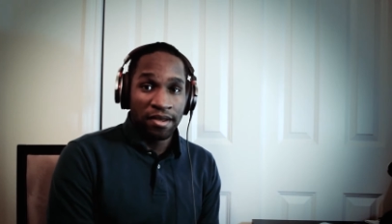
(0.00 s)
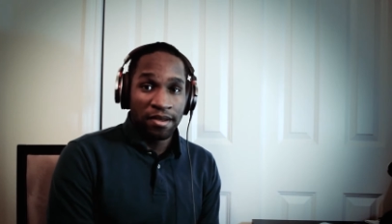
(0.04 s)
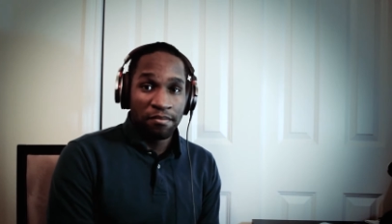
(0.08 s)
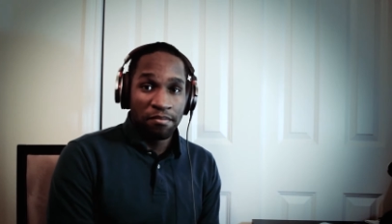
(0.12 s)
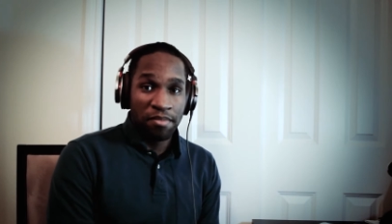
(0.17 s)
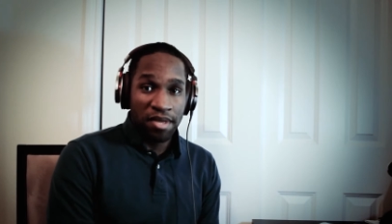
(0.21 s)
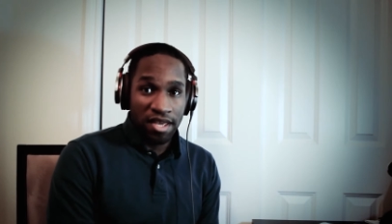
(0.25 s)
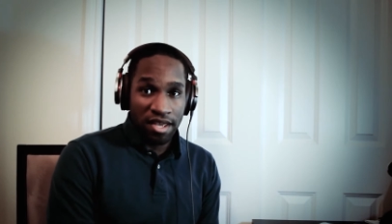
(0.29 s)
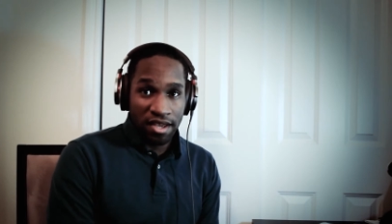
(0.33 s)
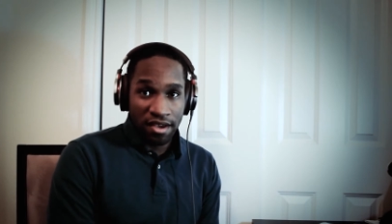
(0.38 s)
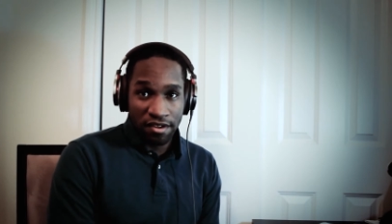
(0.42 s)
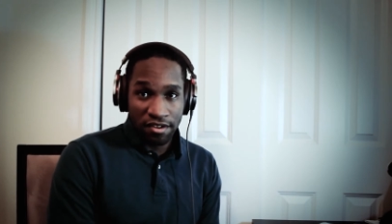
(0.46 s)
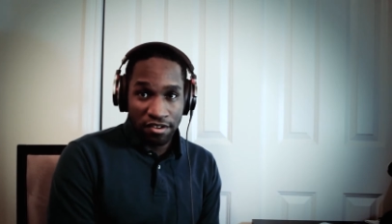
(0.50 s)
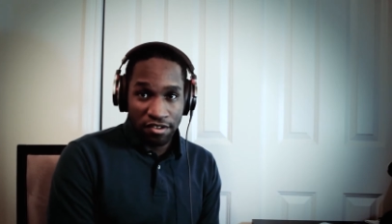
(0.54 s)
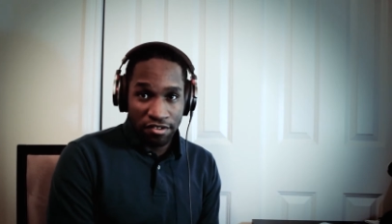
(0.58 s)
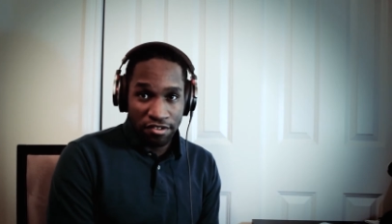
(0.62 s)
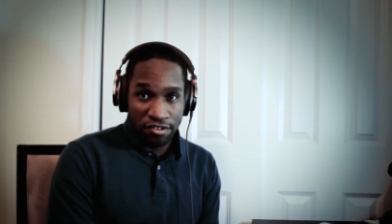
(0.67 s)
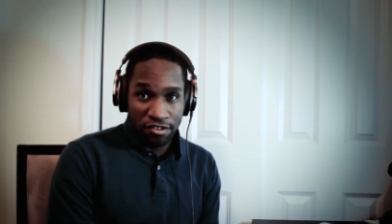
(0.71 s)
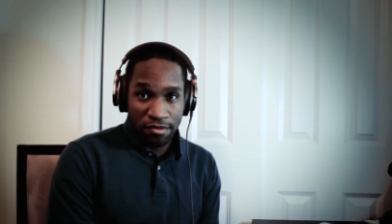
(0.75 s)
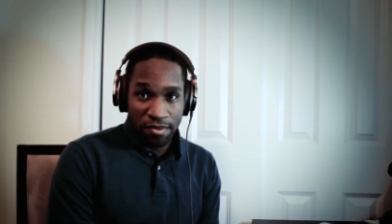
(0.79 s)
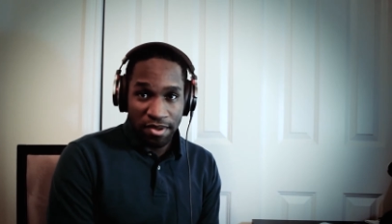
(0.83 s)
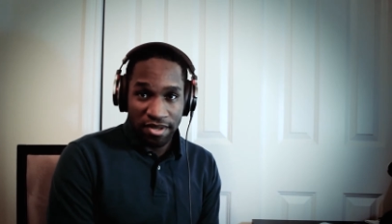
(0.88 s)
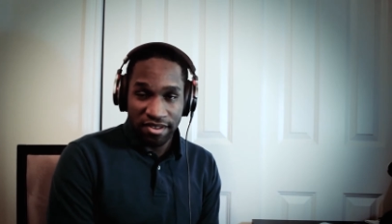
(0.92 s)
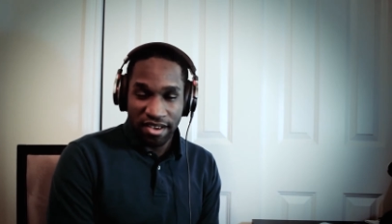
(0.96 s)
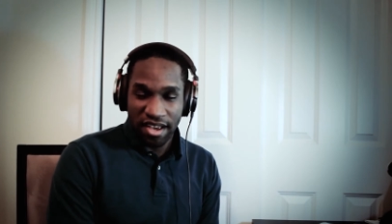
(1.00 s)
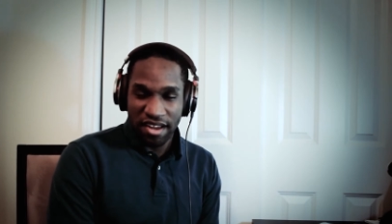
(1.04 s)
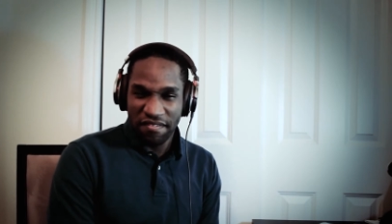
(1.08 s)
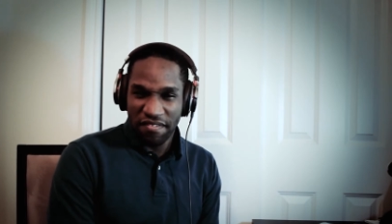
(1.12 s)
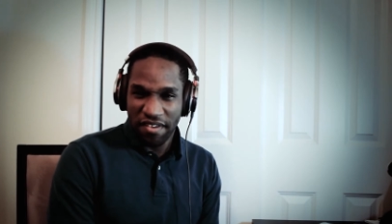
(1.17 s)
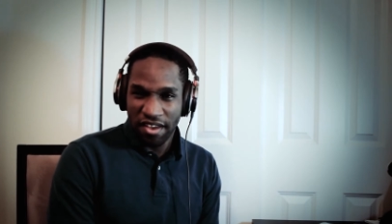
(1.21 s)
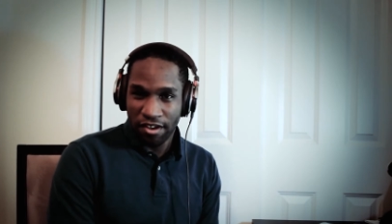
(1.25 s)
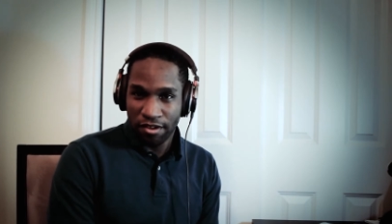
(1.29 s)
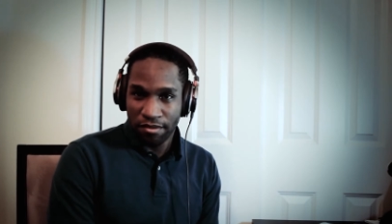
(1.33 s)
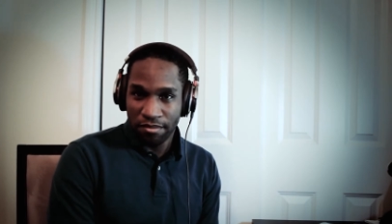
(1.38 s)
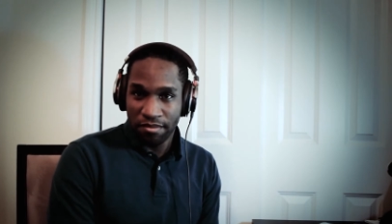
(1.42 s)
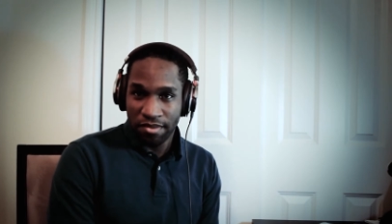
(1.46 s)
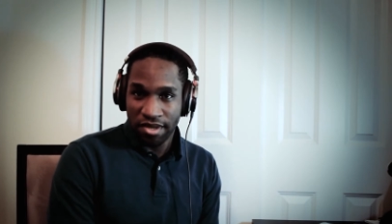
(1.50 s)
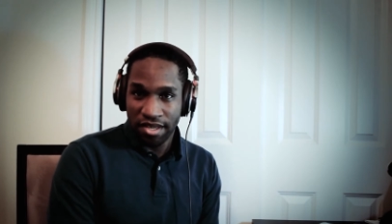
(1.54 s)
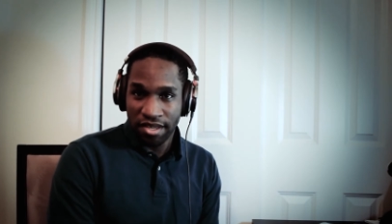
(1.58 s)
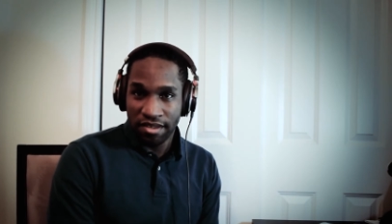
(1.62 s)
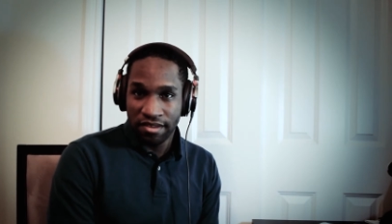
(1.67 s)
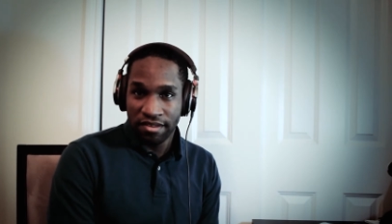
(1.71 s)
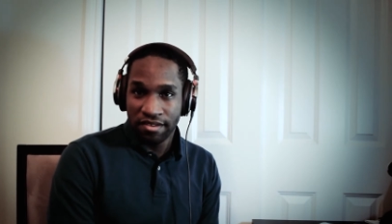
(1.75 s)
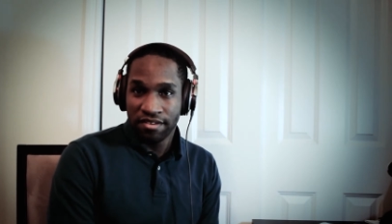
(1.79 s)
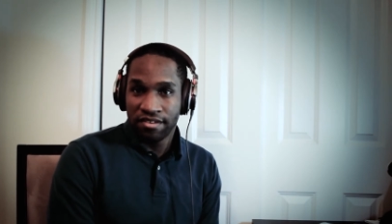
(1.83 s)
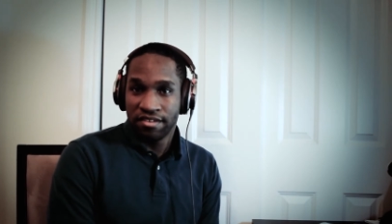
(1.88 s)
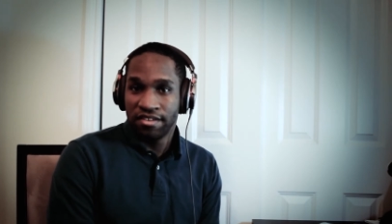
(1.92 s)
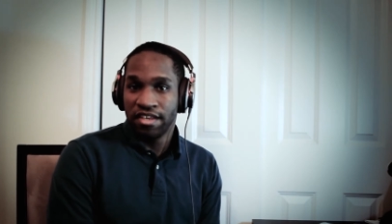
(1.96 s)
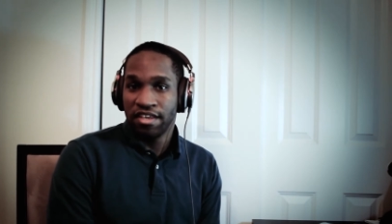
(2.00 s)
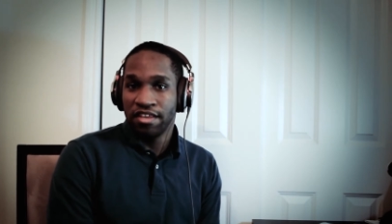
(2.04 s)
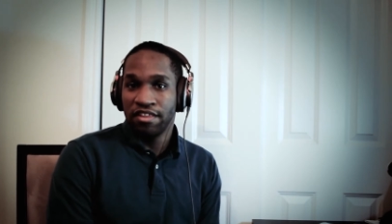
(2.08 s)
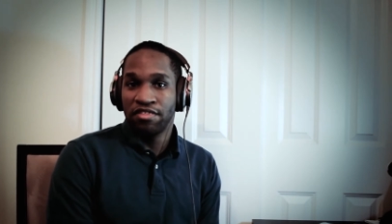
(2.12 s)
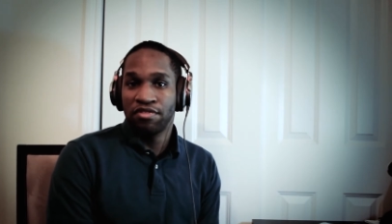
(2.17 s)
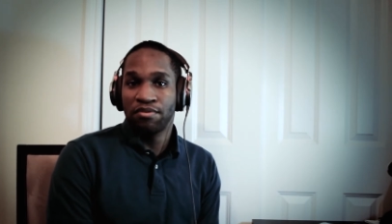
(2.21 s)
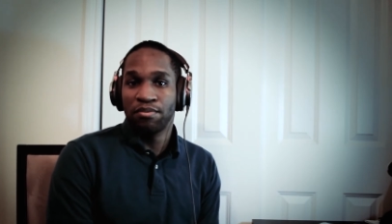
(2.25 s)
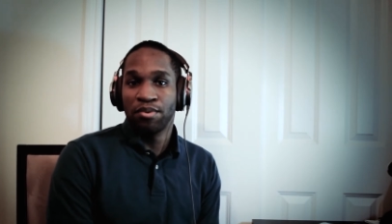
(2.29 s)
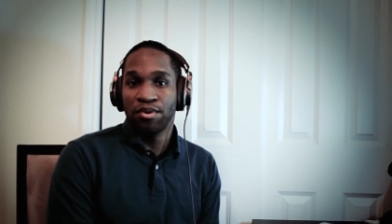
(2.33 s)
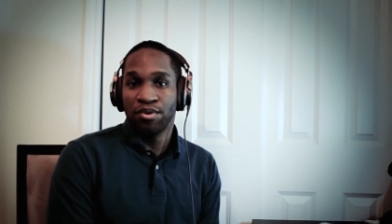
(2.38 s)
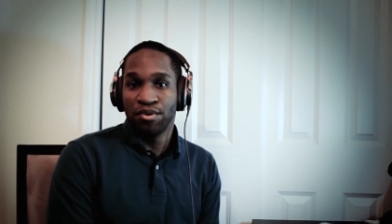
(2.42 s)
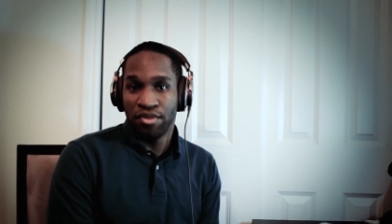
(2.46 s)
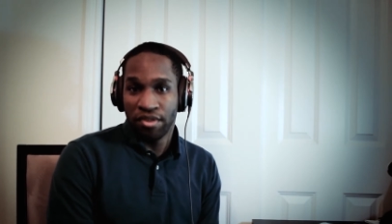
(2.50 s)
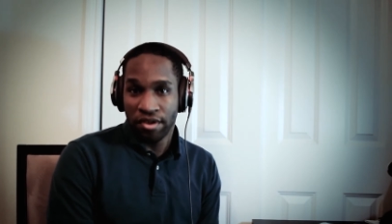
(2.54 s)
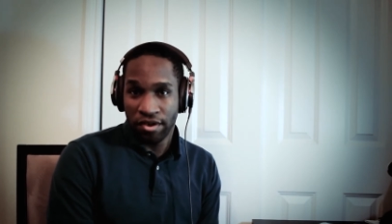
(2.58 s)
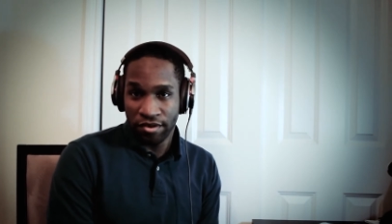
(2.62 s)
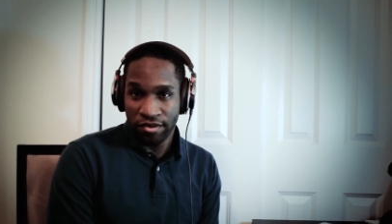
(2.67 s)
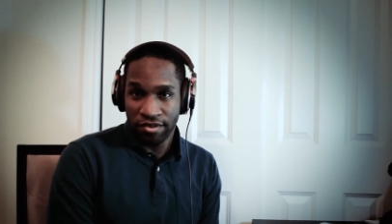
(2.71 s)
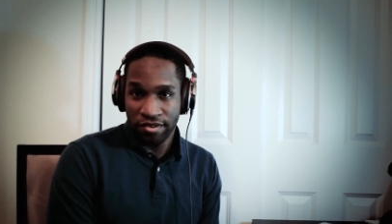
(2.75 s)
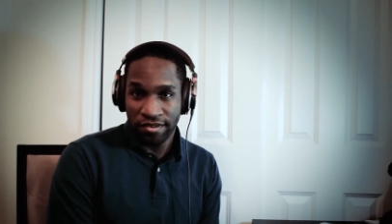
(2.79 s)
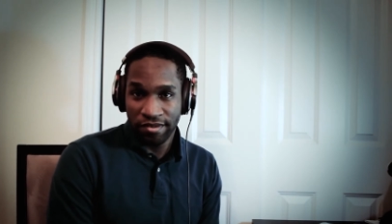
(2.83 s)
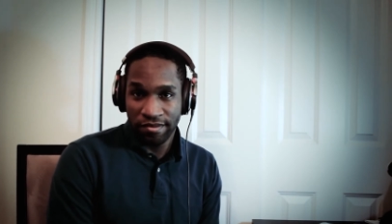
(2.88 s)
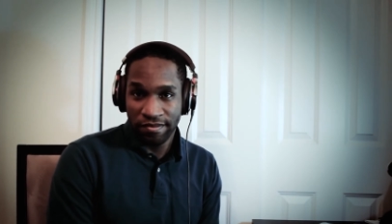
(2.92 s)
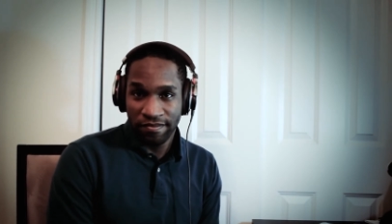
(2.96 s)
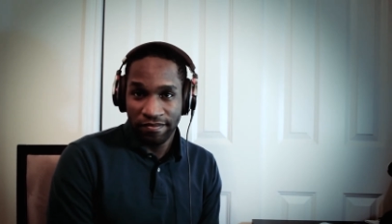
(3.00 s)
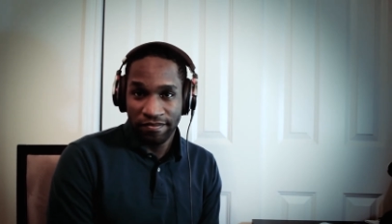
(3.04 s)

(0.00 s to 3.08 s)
being on YouTube has kind of helped me see through those.